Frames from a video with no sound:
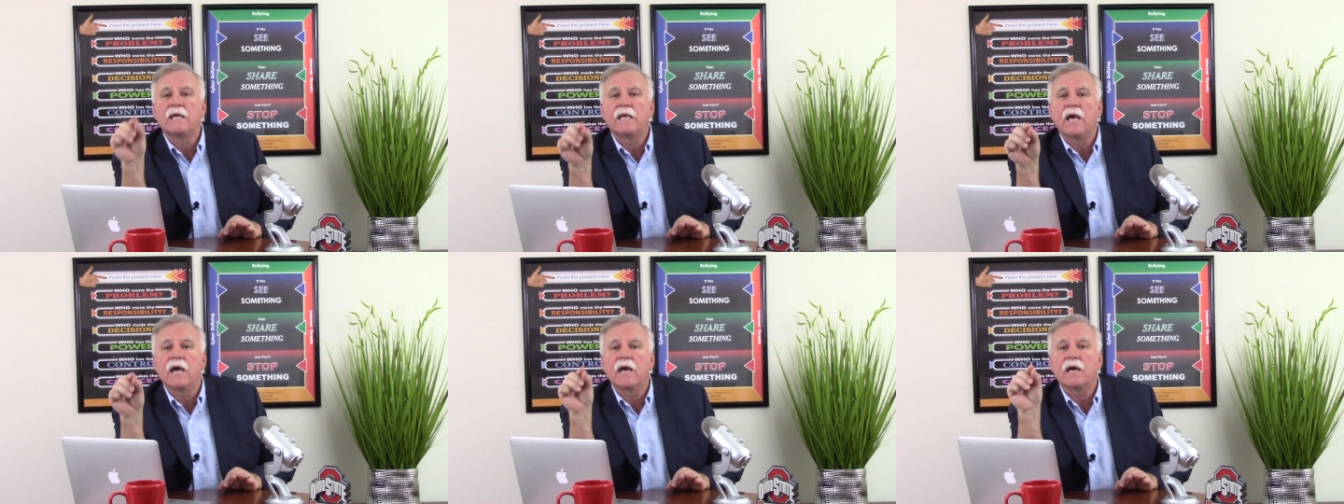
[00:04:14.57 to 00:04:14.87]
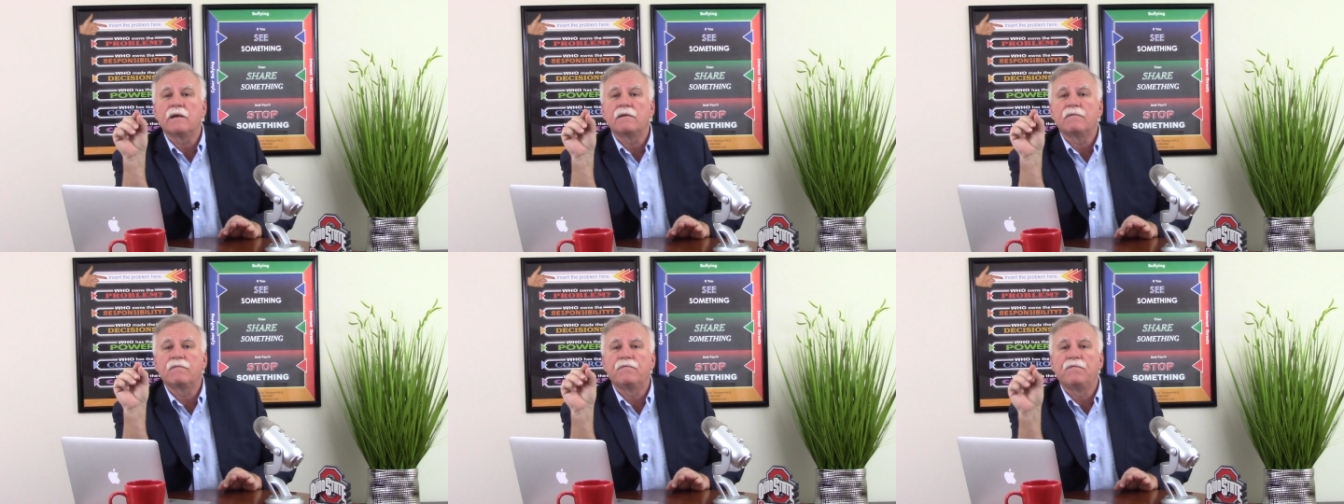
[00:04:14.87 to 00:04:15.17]

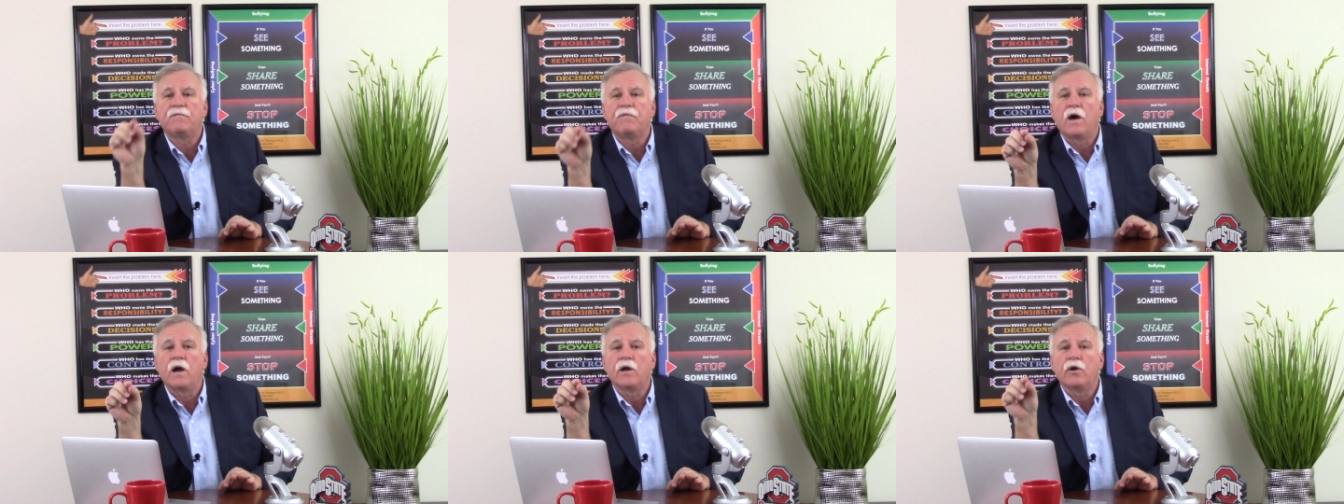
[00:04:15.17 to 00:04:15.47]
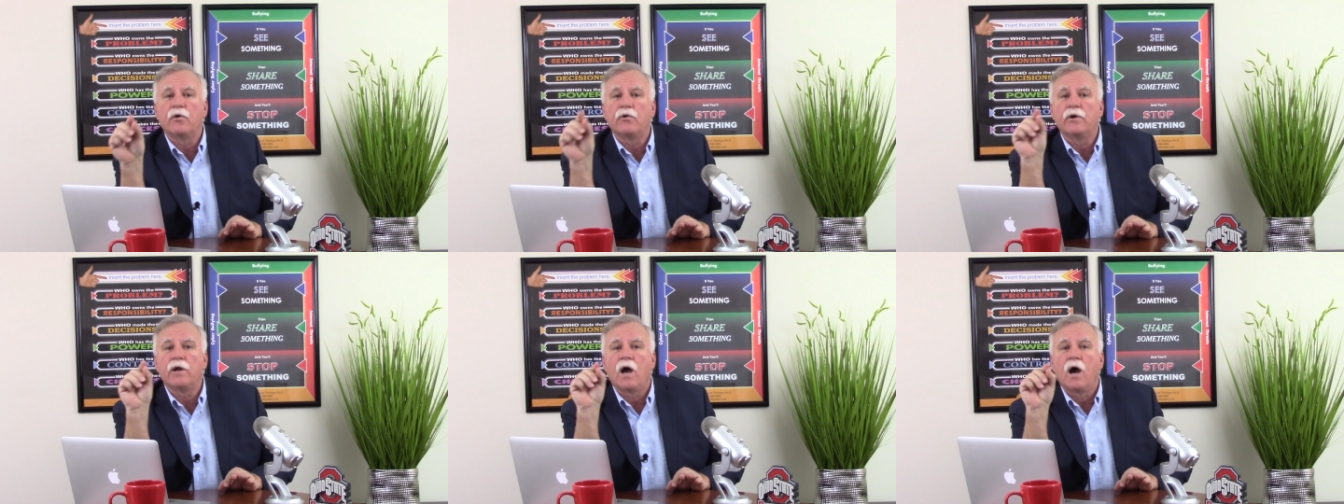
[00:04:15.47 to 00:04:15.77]
get
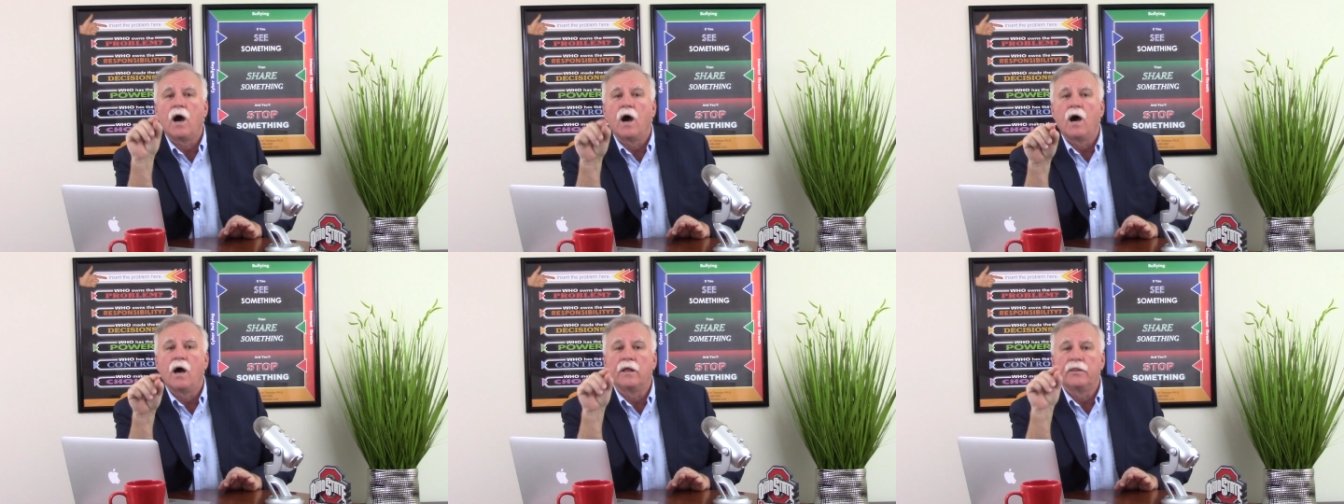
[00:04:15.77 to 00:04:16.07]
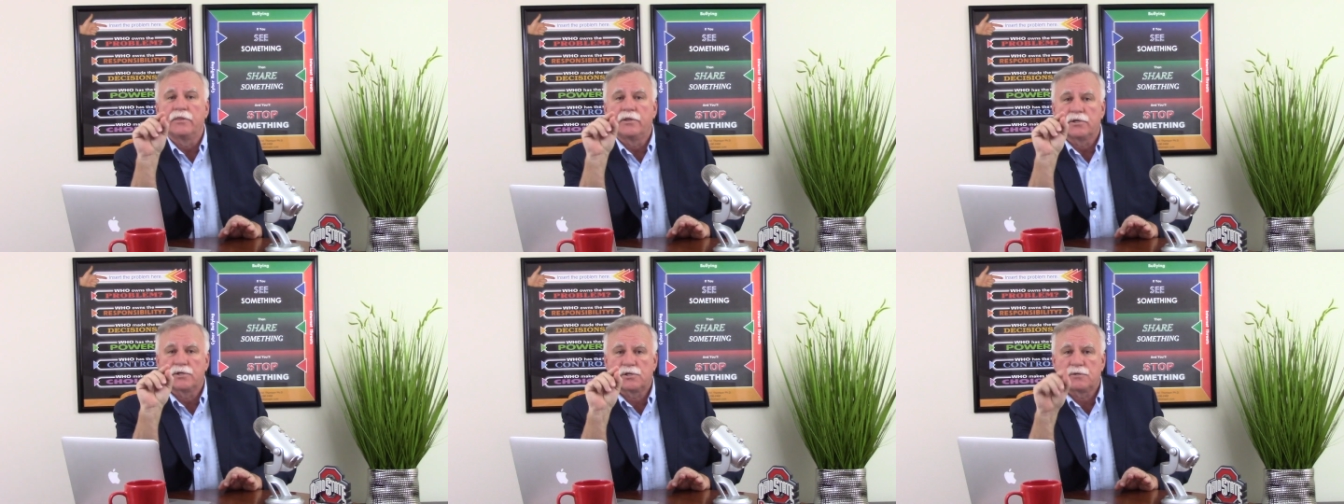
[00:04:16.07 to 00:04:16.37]
fired
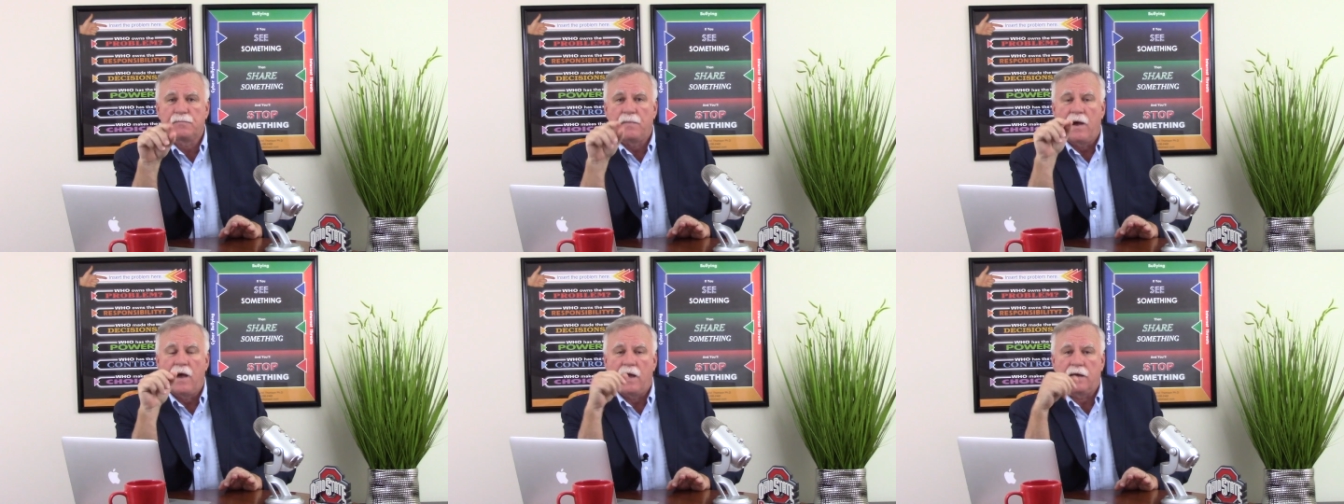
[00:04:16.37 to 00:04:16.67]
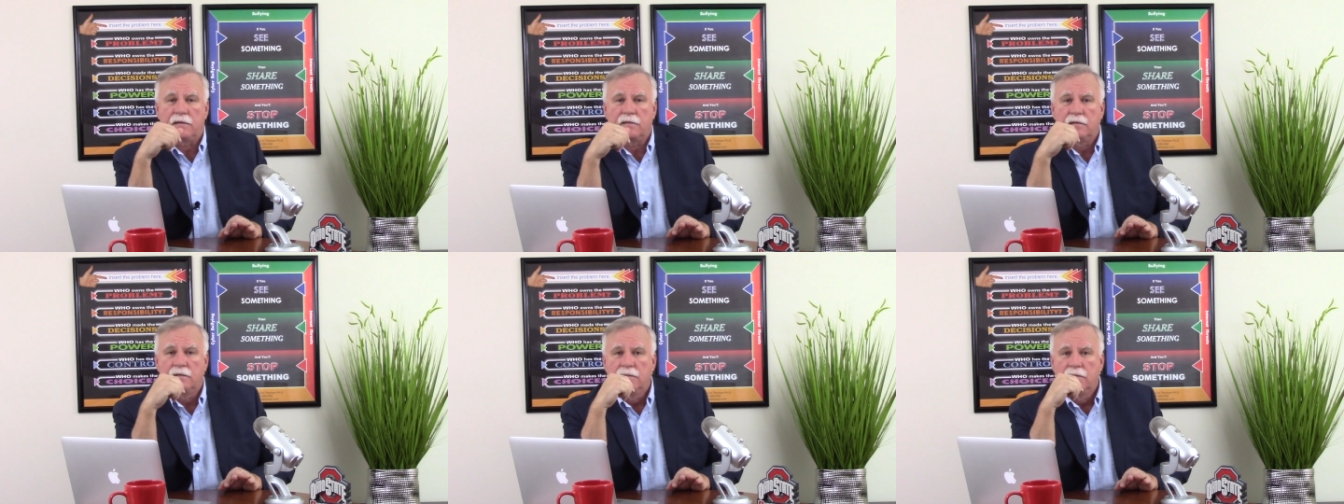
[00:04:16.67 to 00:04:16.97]
on the
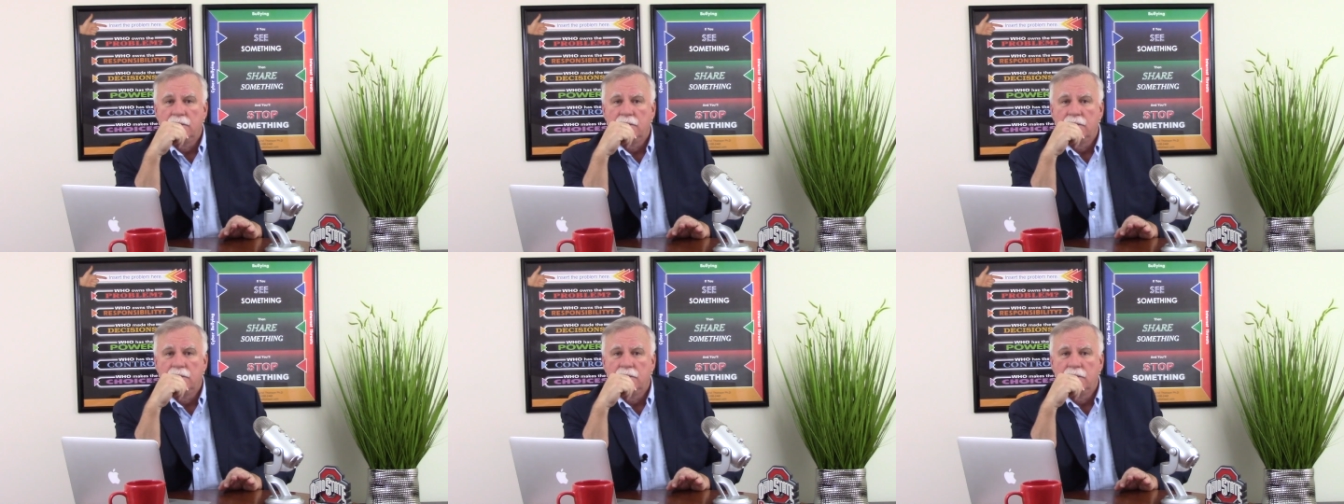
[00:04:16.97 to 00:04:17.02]
spot.